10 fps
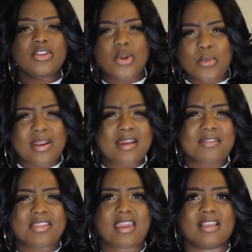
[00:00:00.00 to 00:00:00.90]
You know,
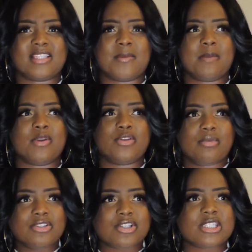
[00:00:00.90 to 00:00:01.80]
whatever the case it may be,
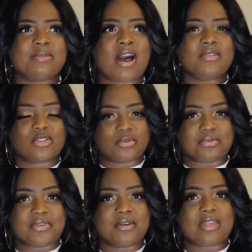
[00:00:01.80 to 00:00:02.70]
you want your spouse to
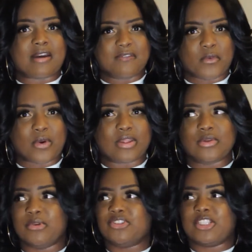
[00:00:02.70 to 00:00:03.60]
fill that
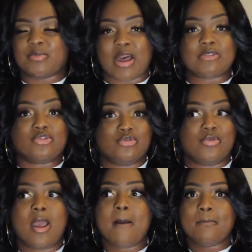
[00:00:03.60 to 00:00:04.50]
void. You want your spouse
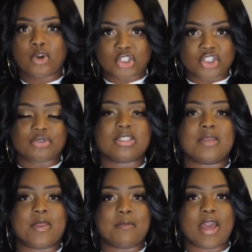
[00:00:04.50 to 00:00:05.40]
to push you
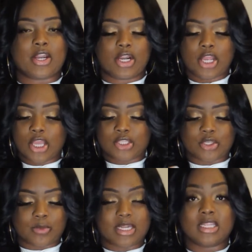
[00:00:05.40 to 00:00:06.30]
to be better. And
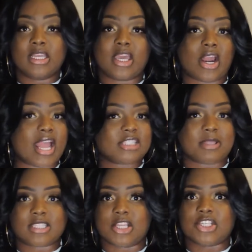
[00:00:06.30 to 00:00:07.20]
so we need to look at our
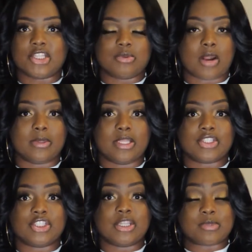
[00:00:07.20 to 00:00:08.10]
expectations with our
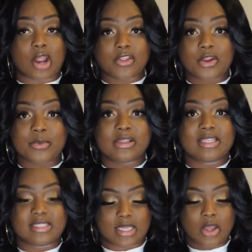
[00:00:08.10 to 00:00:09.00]
relationships. Are they
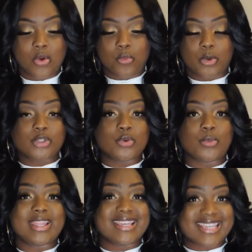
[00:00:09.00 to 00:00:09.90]
realistic? What do
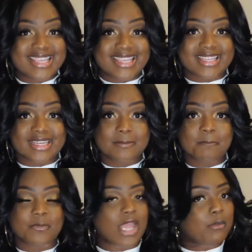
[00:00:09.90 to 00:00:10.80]
we need?
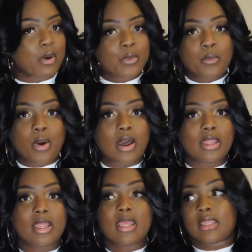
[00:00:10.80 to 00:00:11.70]
Not what we
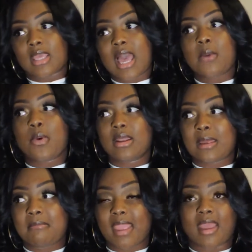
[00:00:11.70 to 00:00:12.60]
want. Yeah, I
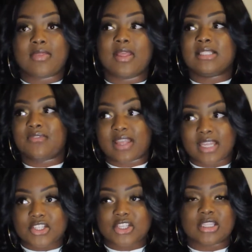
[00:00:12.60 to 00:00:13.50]
want a man that's
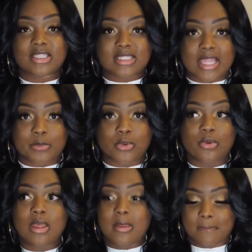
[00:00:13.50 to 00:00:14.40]
financially
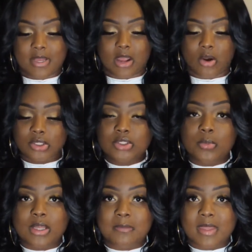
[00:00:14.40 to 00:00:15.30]
stable, but I
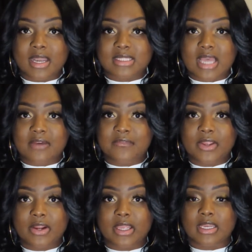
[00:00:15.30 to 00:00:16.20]
also want a man that's
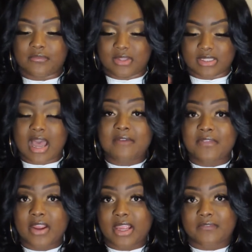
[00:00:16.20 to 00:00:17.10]
God-fearing. And if he's
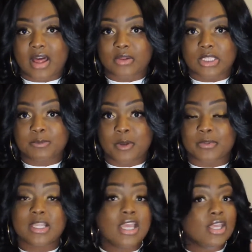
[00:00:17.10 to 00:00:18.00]
God-fearing and following his
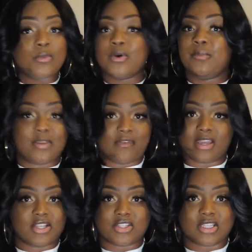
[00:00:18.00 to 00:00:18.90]
purpose, he will be
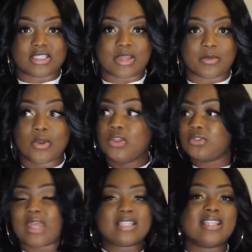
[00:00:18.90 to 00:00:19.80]
financially stable.
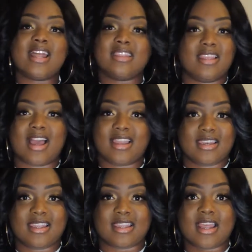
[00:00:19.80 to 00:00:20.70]
So that's not a thing I
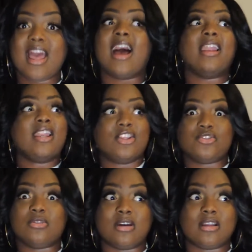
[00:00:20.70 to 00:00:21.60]
need. I
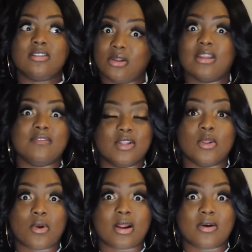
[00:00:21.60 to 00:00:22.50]
need you to, you know, love the
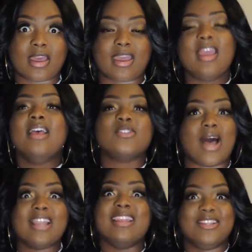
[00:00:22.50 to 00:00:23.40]
Lord, okay? So
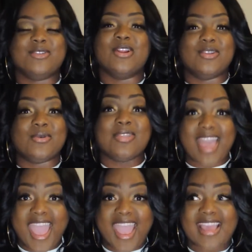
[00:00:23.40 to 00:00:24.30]
I need you to do
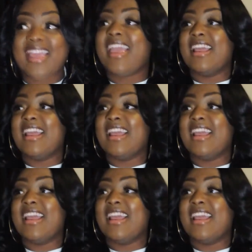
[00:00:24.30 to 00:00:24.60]
that.